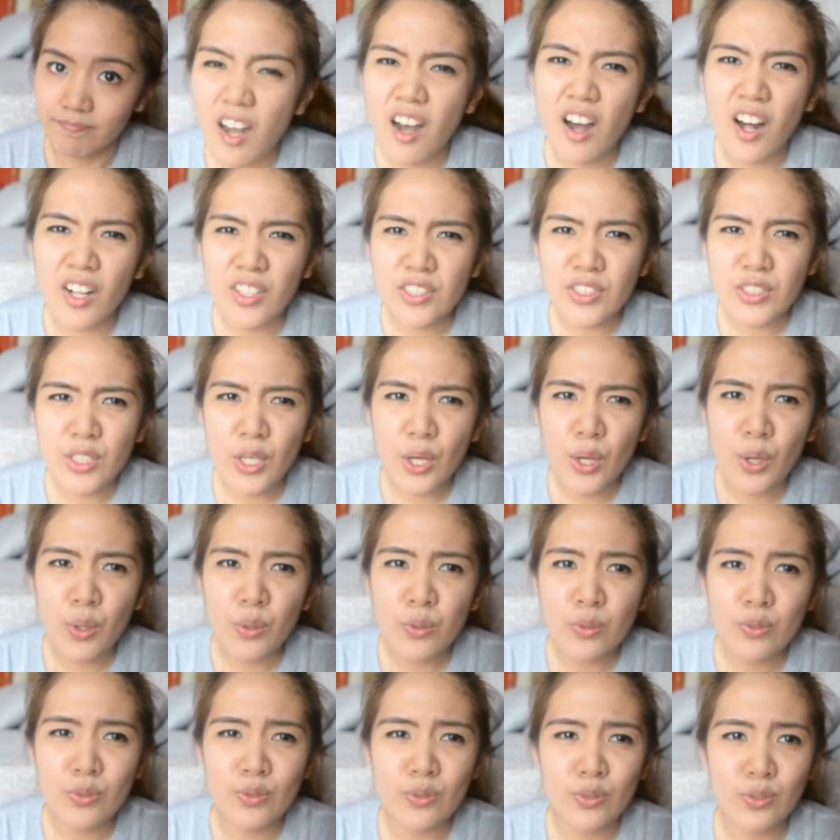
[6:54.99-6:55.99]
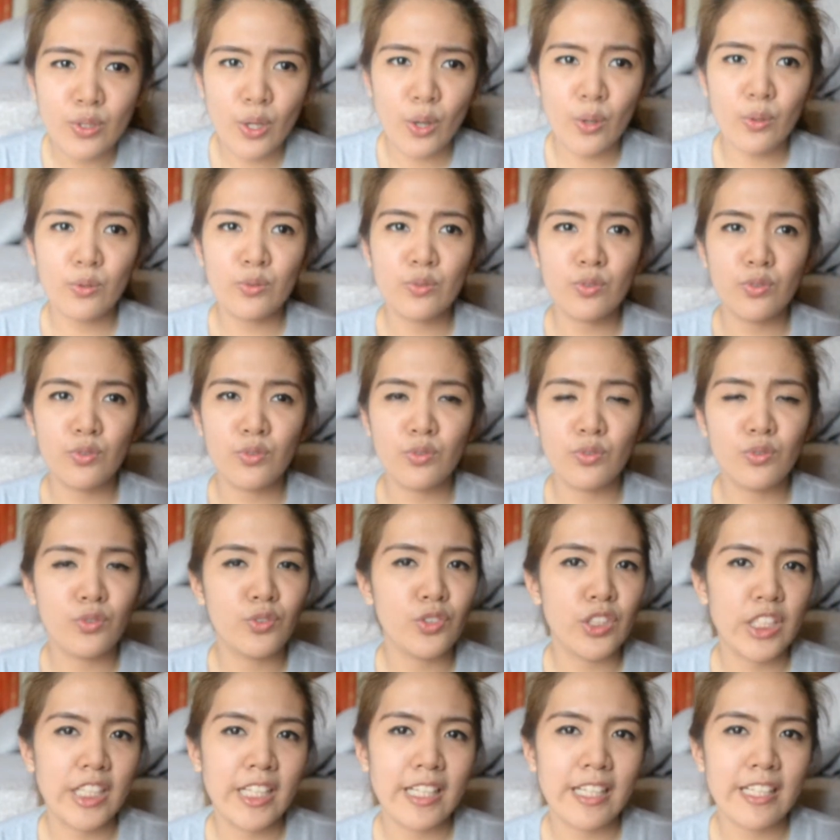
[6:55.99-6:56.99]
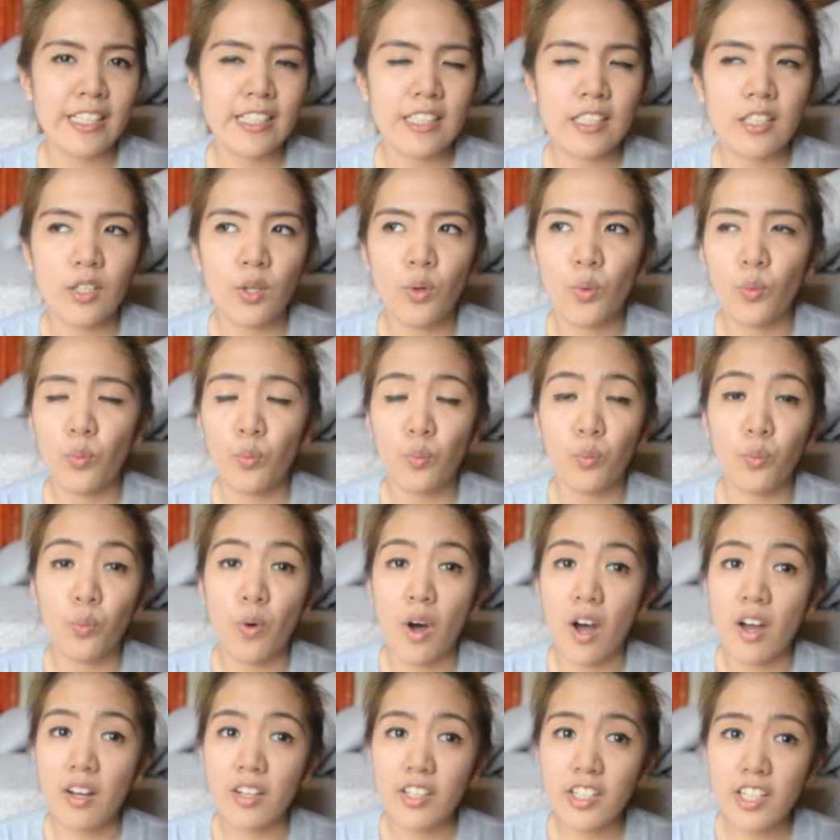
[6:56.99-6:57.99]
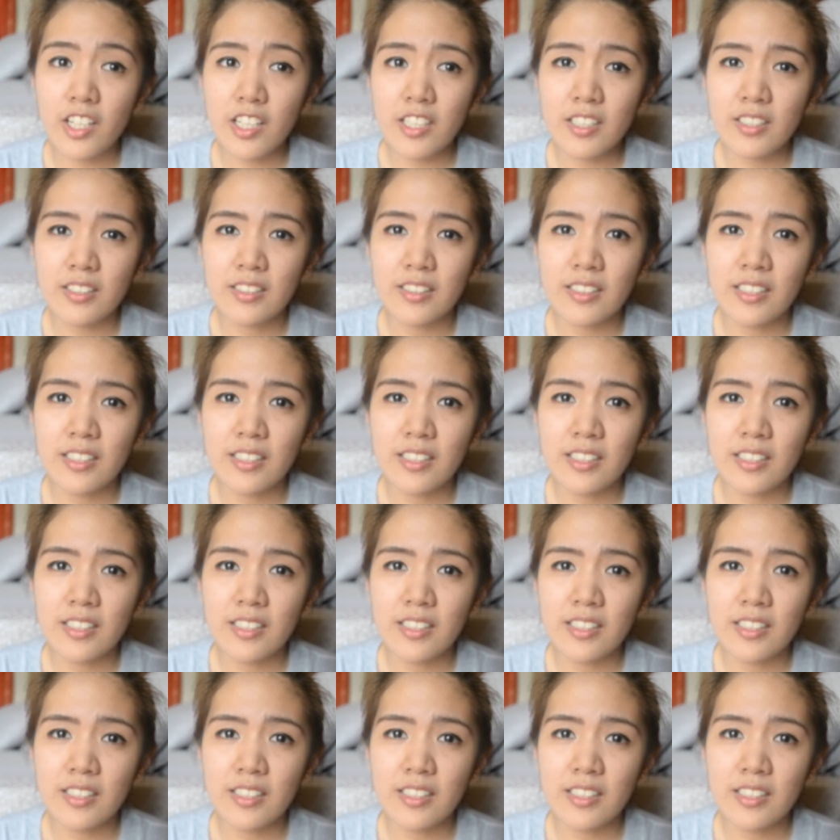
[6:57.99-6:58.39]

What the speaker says: Also, don't drink water